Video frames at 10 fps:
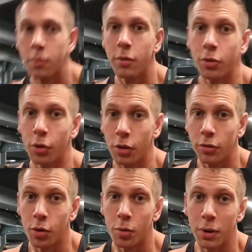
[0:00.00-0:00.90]
Before the
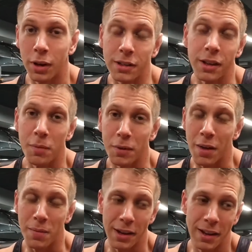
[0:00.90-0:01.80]
form, please come get
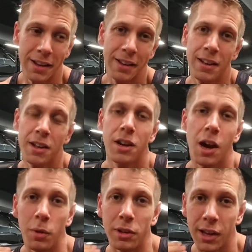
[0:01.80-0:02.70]
me. I'm
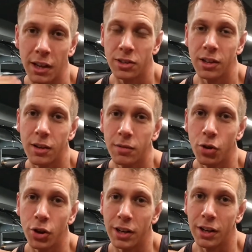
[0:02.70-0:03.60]
intentionally
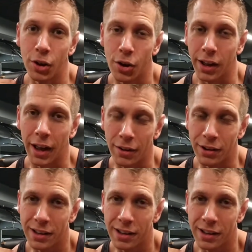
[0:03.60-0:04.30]
avoiding lockout